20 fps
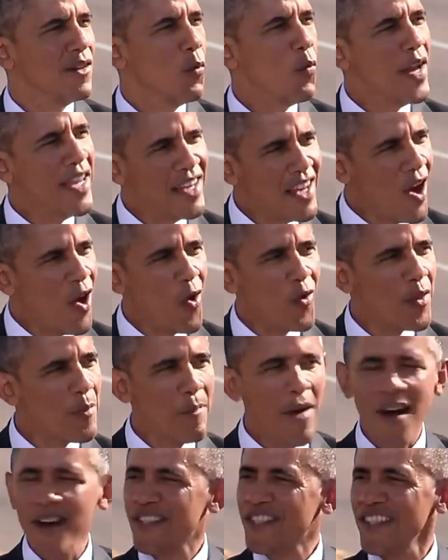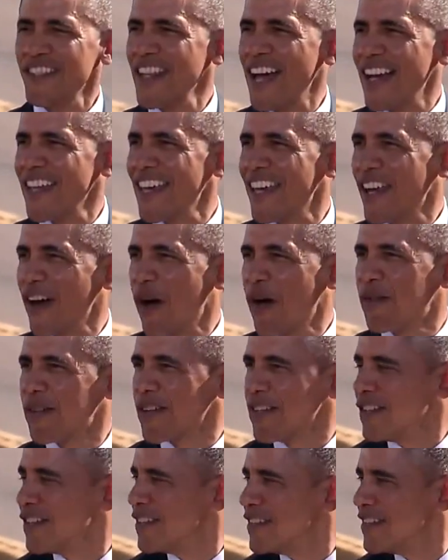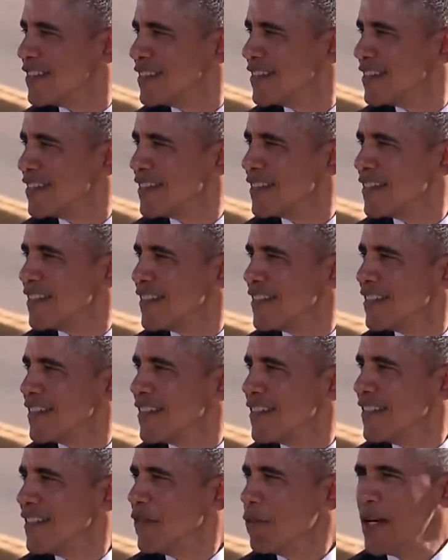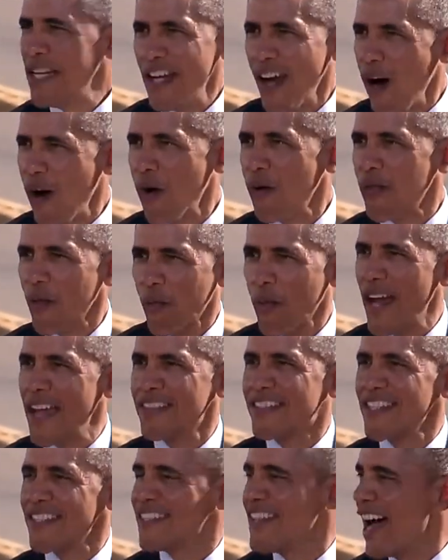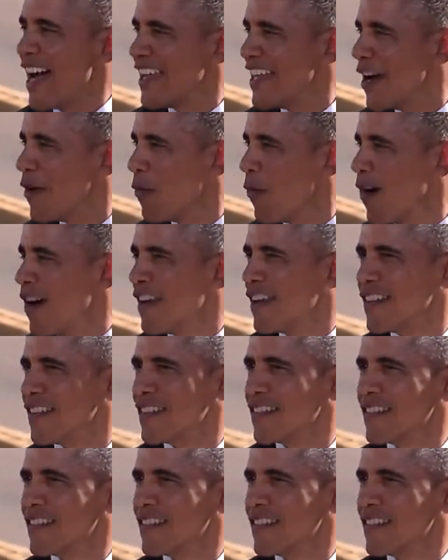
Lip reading: We know the march is not yet over. We know the race is not yet won.